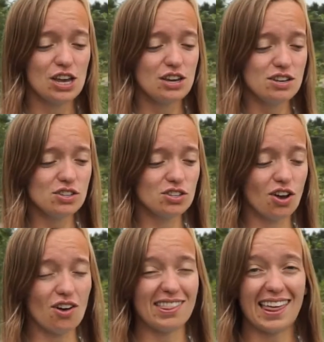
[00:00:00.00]

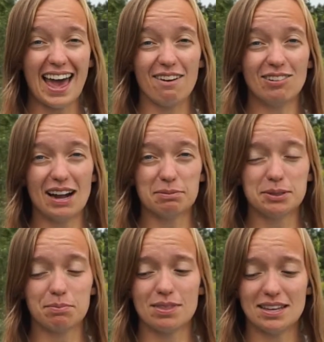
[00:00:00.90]
So that wraps
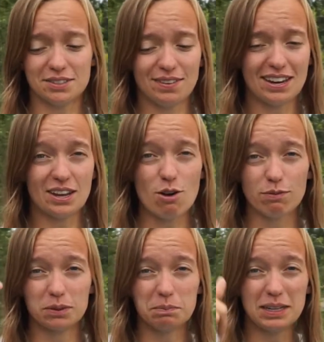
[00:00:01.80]
up this video
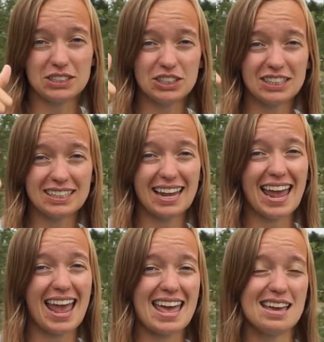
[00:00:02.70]
for pitching
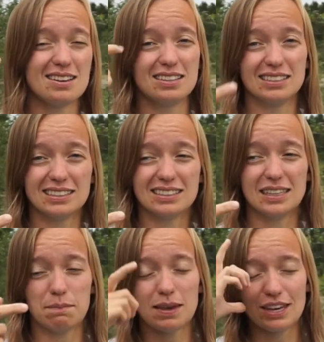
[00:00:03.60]
and
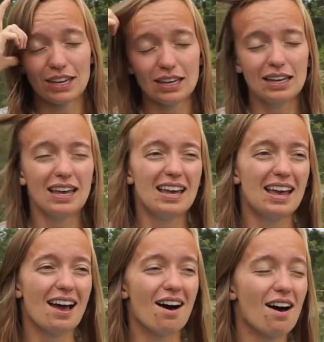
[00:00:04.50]
skipping.
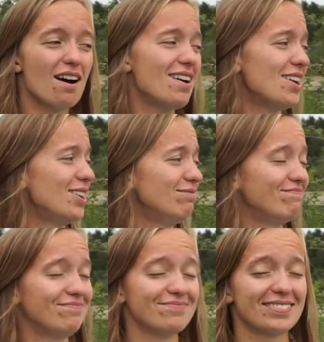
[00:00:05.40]

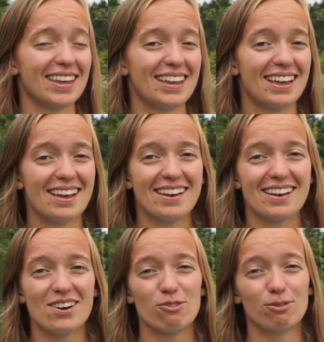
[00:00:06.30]

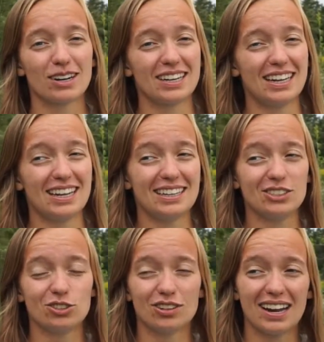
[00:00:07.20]
We're gonna
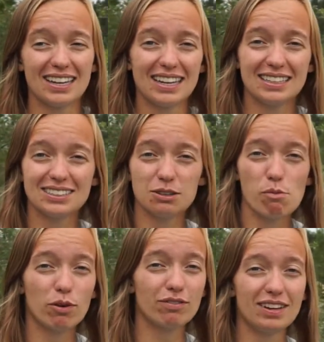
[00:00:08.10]
try to get some
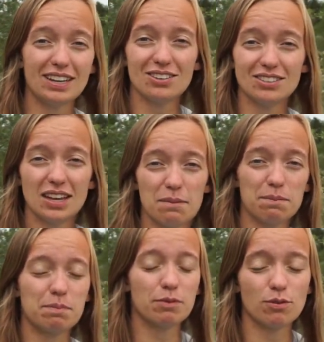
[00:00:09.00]
more videos up
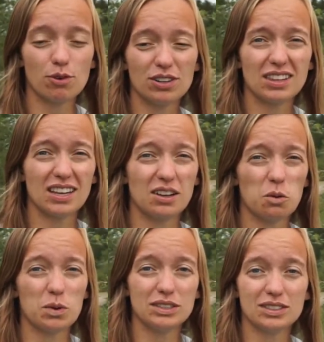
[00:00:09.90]
before the
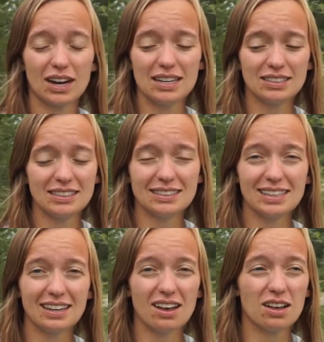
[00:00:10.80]
winter ice
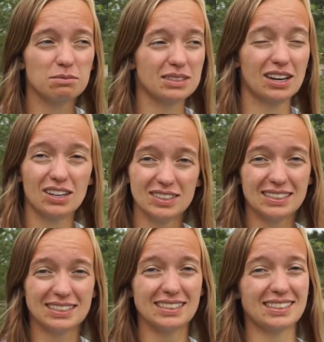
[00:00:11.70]
season comes and hunting
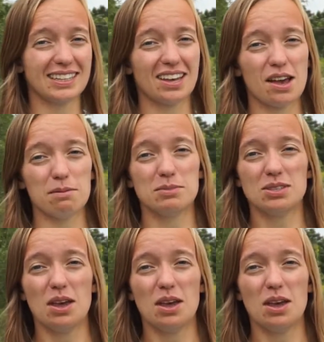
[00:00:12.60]
season comes.